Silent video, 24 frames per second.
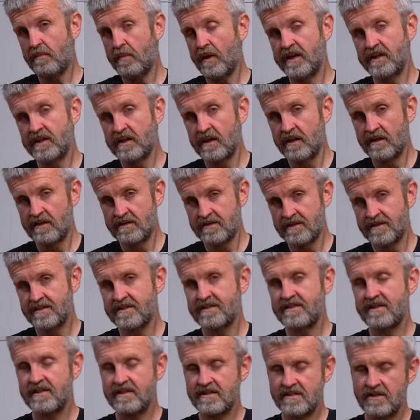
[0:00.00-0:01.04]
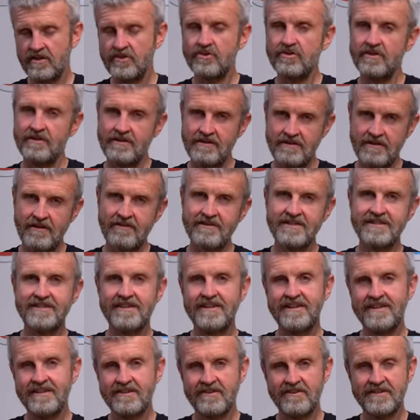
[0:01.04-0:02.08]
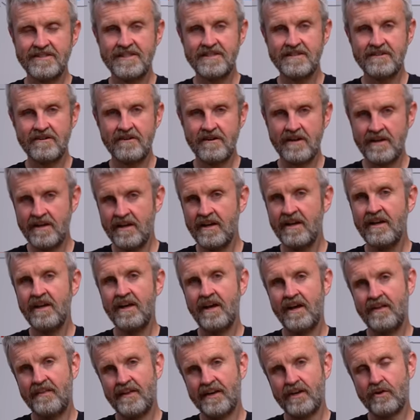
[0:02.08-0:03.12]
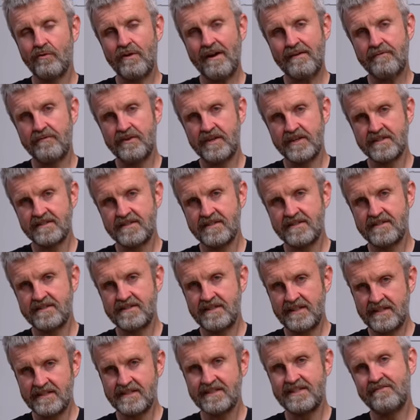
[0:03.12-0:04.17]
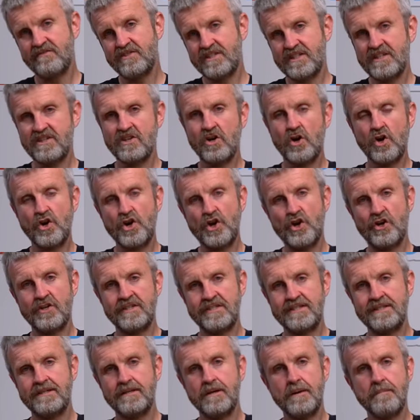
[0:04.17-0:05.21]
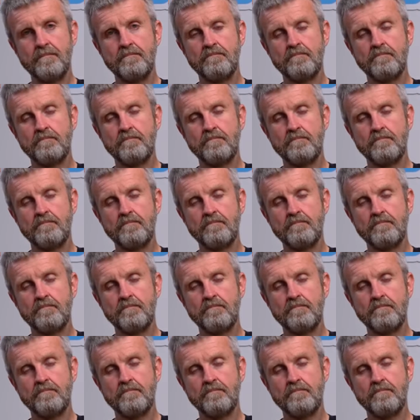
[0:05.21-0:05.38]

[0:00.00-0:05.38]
plain colours are £619.99, and then graphics are £679.99.